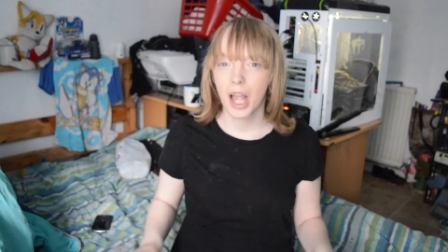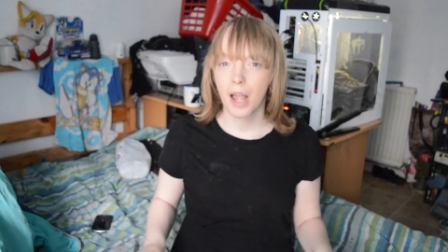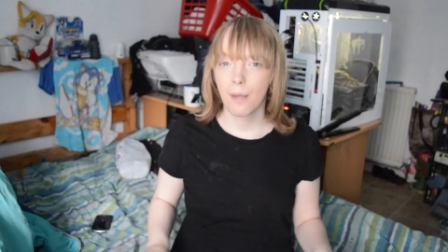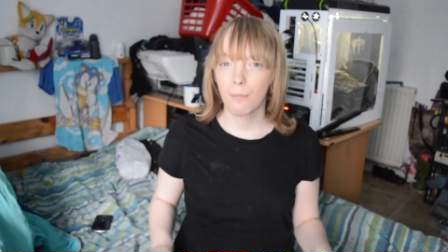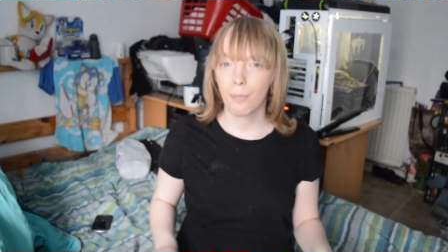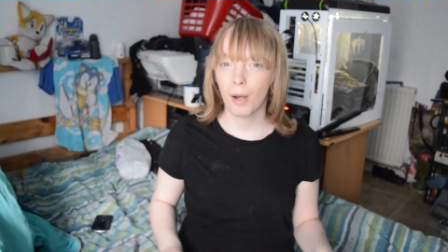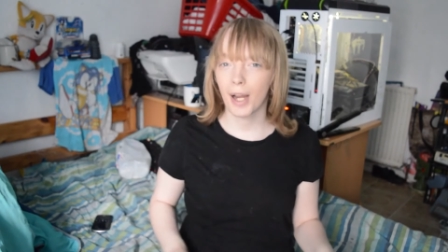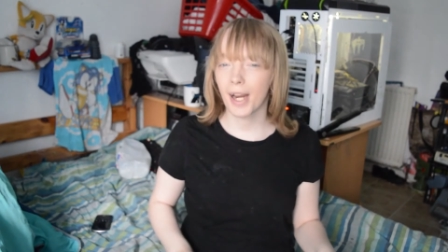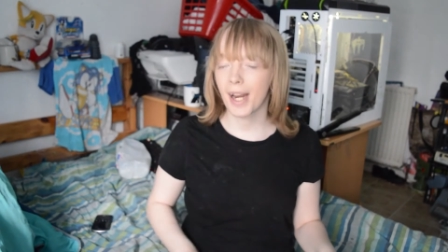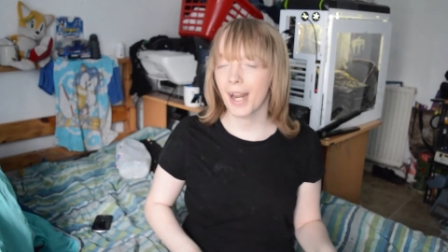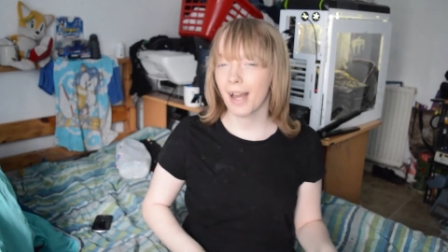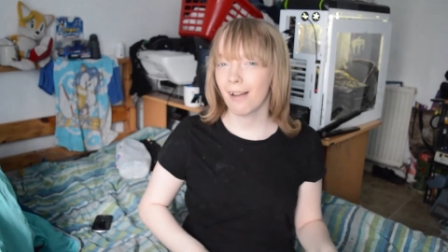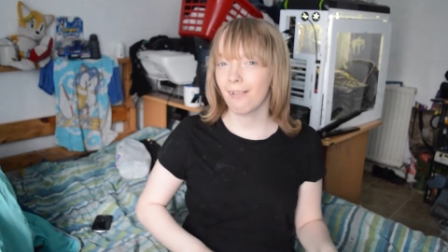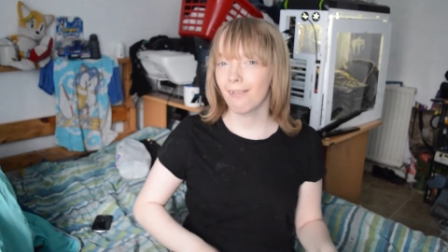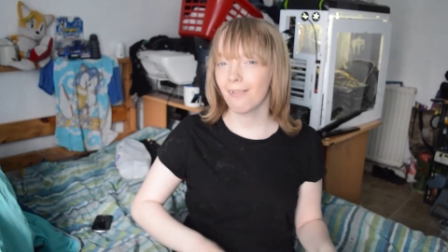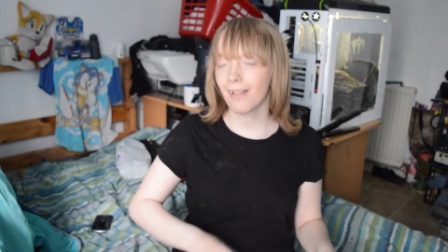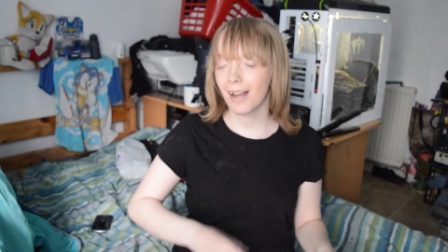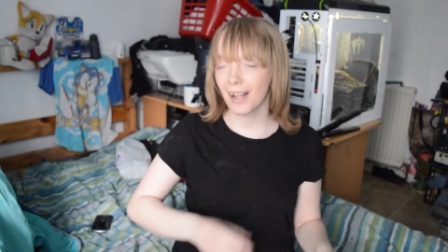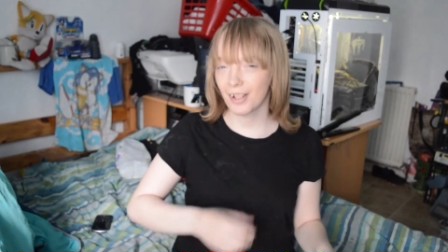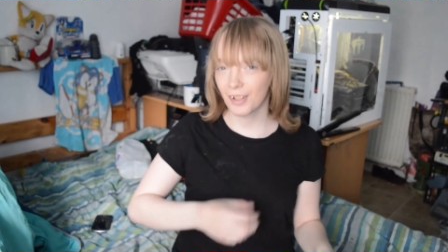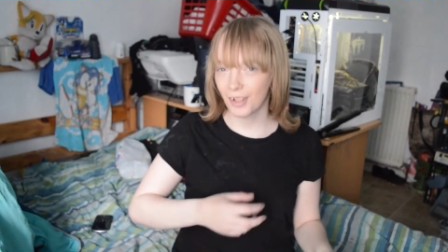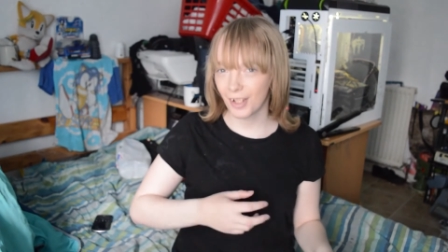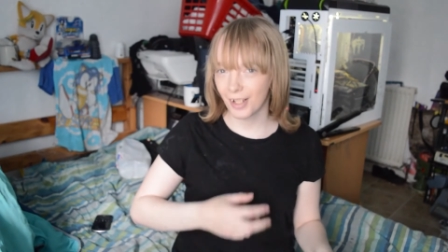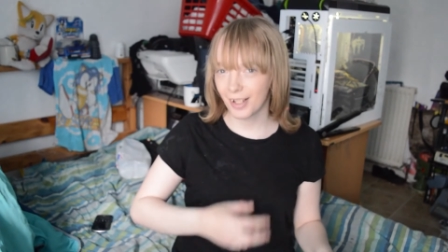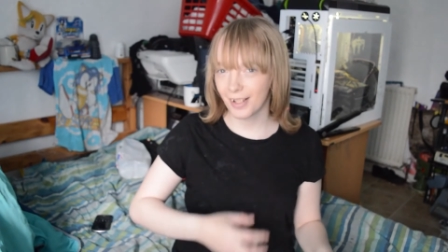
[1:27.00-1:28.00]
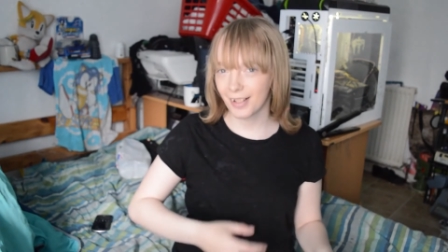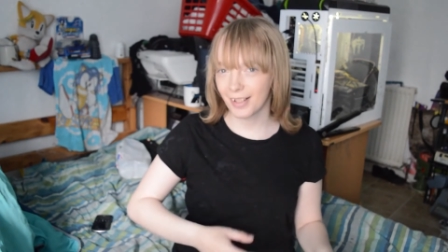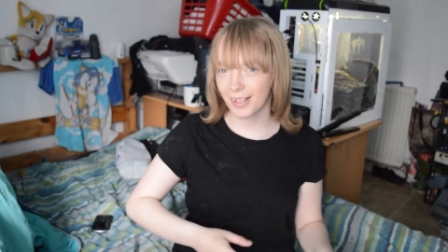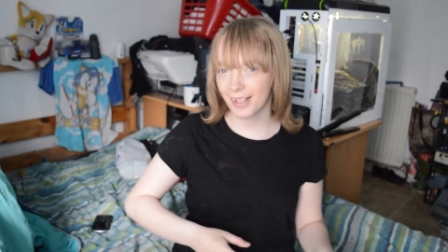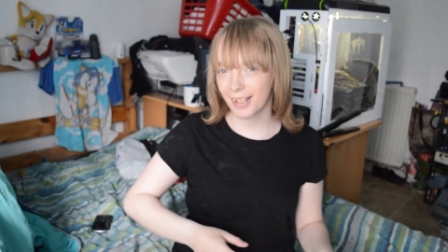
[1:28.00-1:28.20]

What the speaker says: but now as you can